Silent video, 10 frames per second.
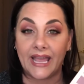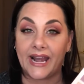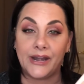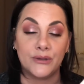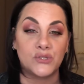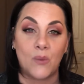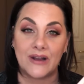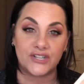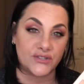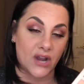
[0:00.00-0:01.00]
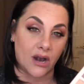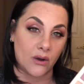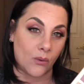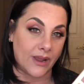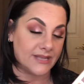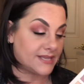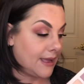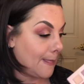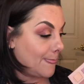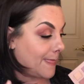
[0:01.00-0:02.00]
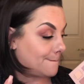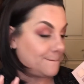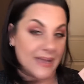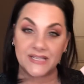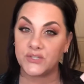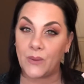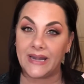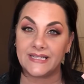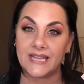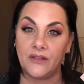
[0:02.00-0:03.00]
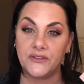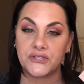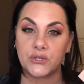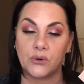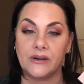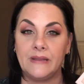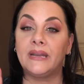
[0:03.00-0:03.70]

And I know swatches aren't always the best way to tell the story,